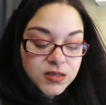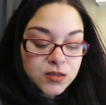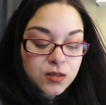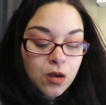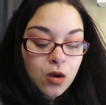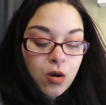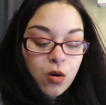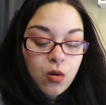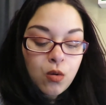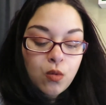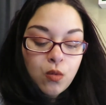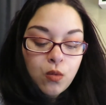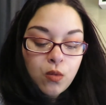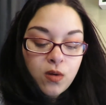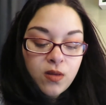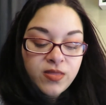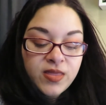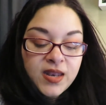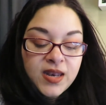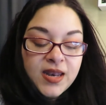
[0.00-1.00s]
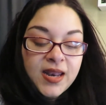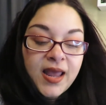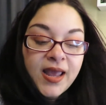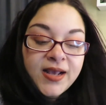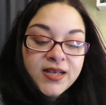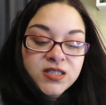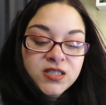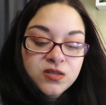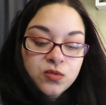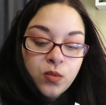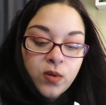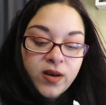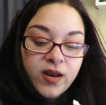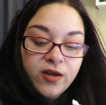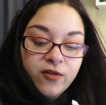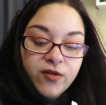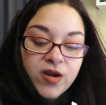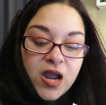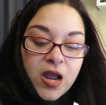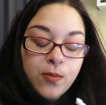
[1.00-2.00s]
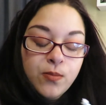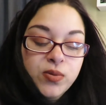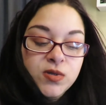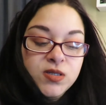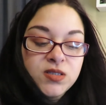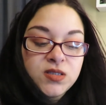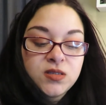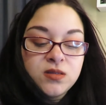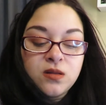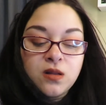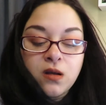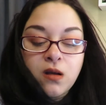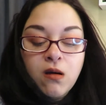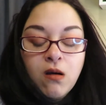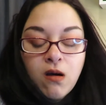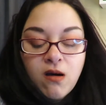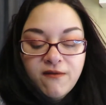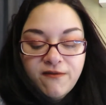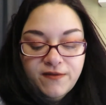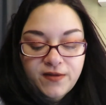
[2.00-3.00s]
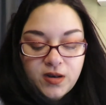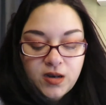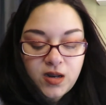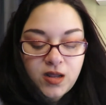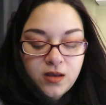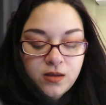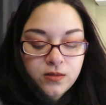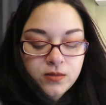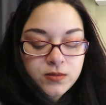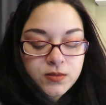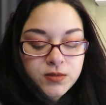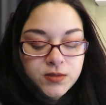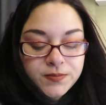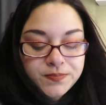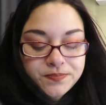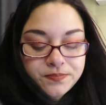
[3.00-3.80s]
So the next one I grabbed was coffin nails.